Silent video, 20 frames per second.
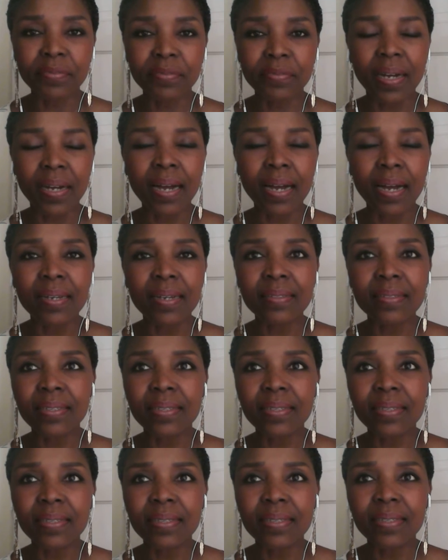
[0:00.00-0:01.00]
as
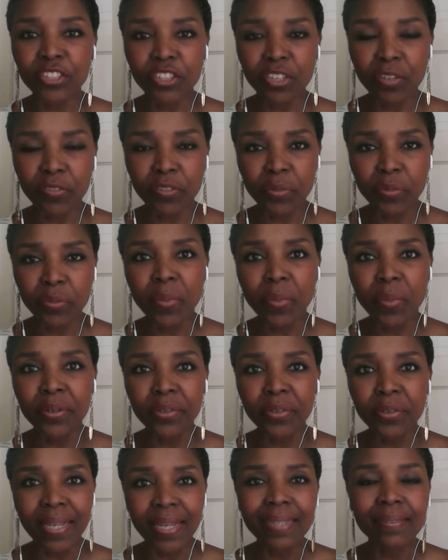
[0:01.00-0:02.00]
the energy of the
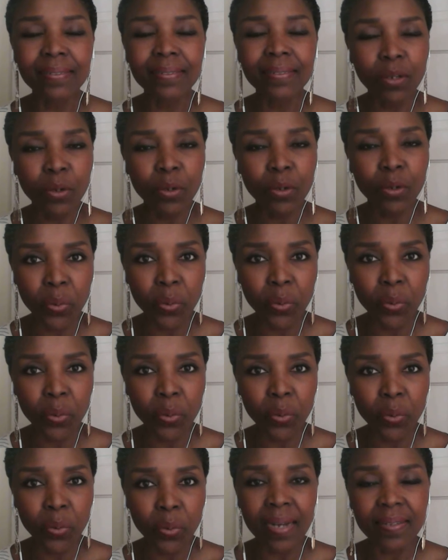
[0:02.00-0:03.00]
mother that holds
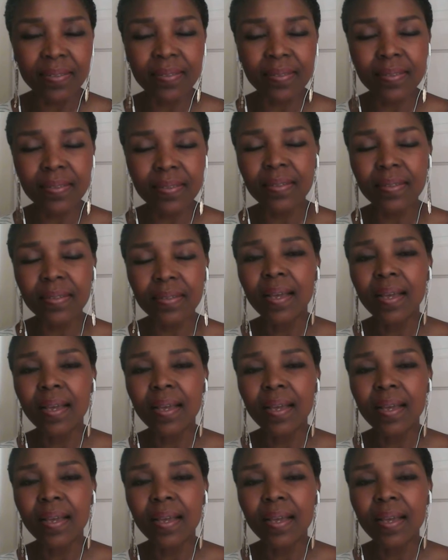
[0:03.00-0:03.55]
us.